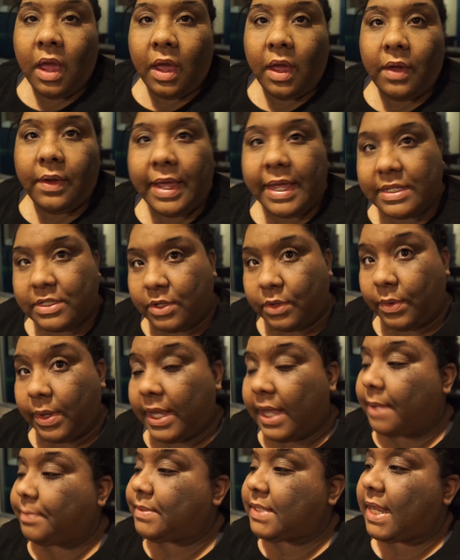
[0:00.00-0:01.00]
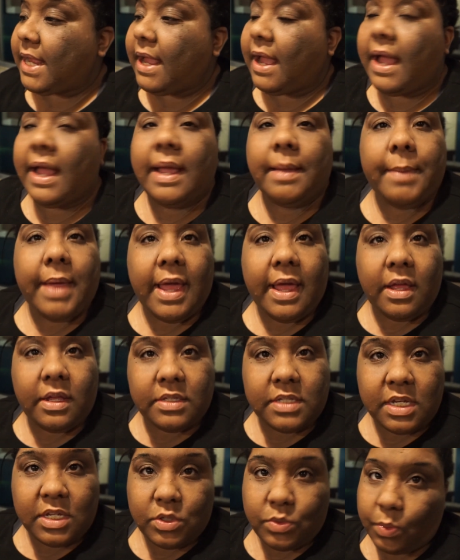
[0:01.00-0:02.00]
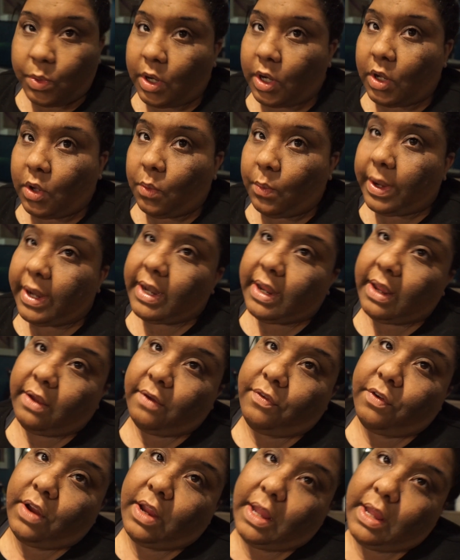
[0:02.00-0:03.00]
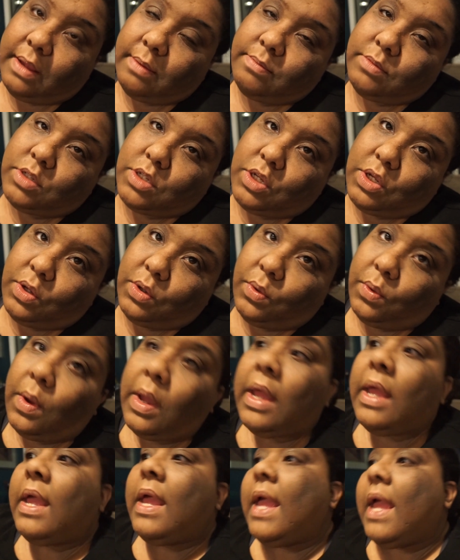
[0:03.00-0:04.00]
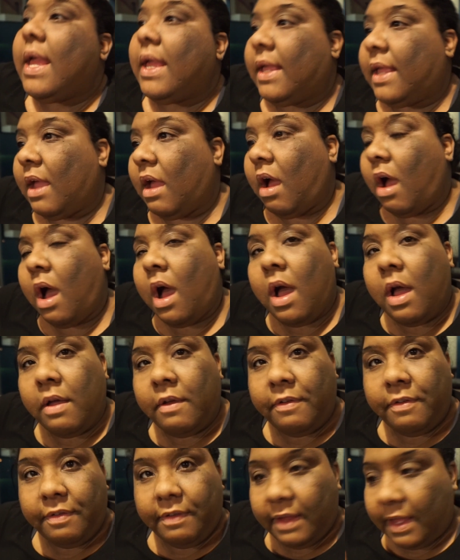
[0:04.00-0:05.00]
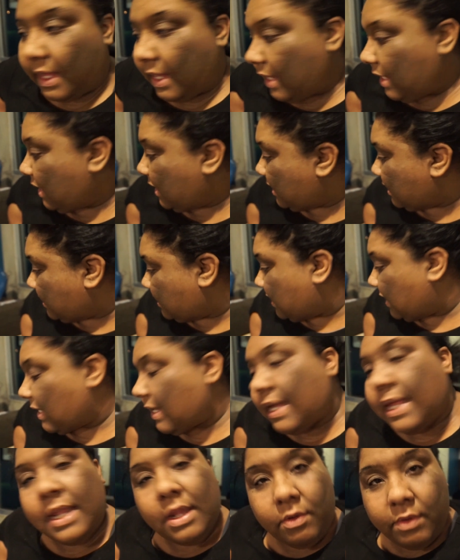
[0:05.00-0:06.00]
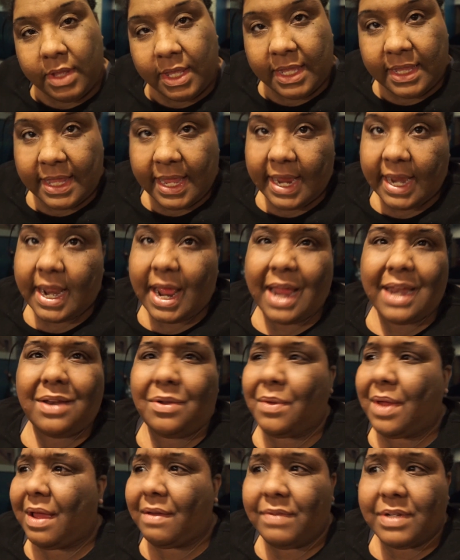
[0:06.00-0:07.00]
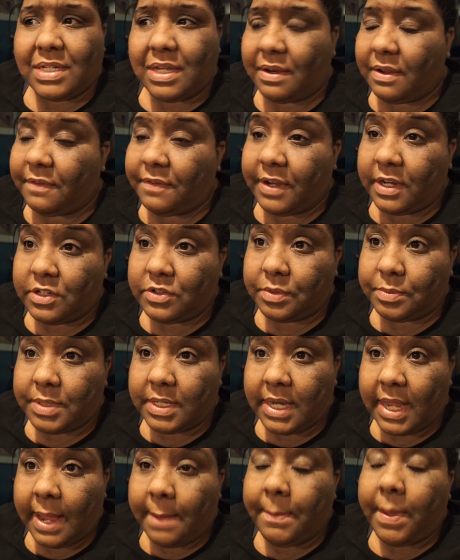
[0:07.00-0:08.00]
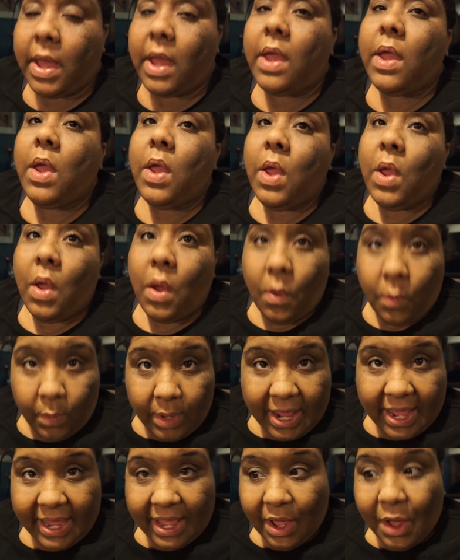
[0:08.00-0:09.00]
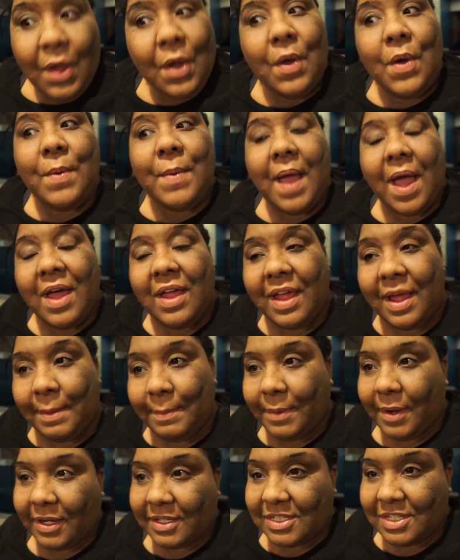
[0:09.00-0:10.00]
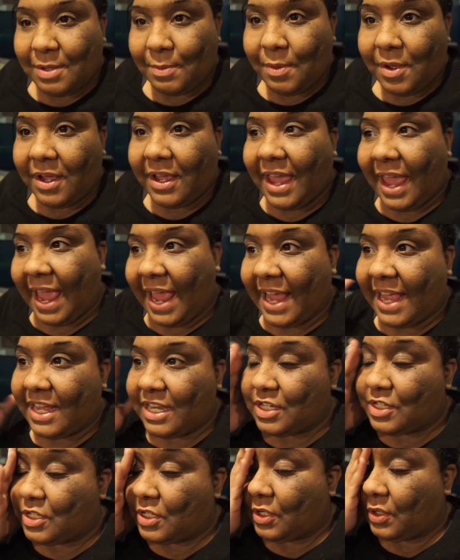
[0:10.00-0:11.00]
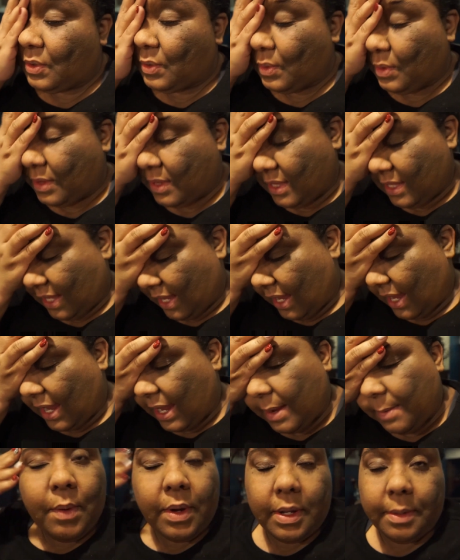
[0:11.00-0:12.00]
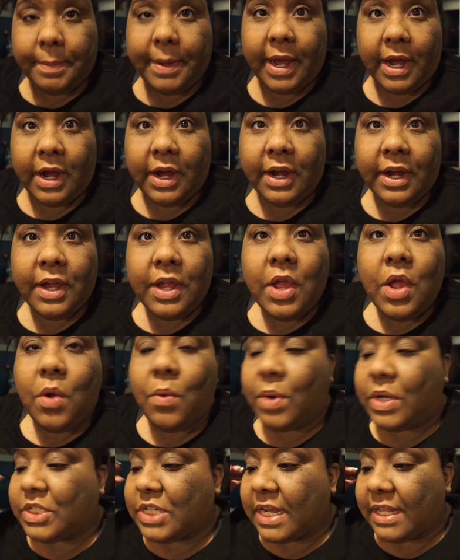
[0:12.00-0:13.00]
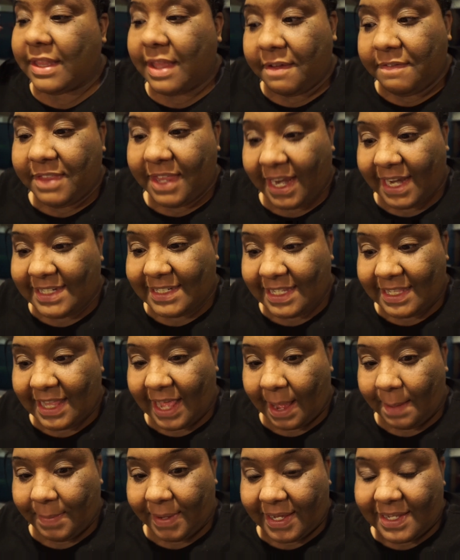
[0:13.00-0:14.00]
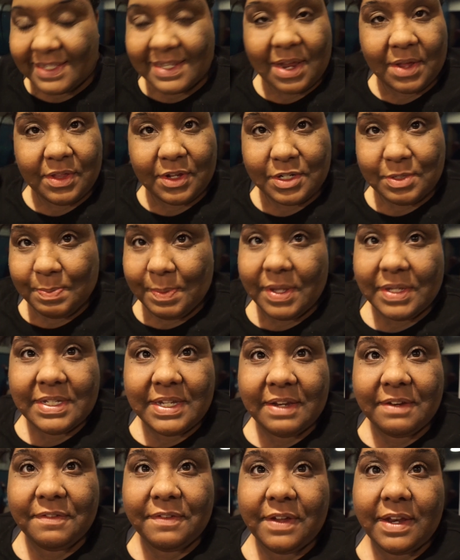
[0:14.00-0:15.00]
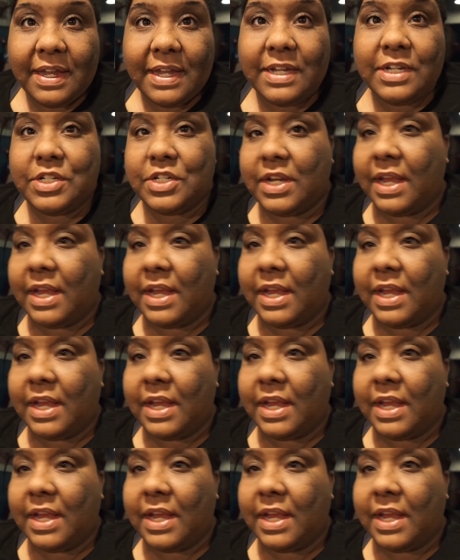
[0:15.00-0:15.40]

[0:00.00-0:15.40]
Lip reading: Okay, so quick update. I am at LT's work waiting for him to get off. It is getting really late. I don't have a ton of footage from today, but when I get home, I'll unbox the book and do the Where to Bear, which I love that I did that because now there's built-in footage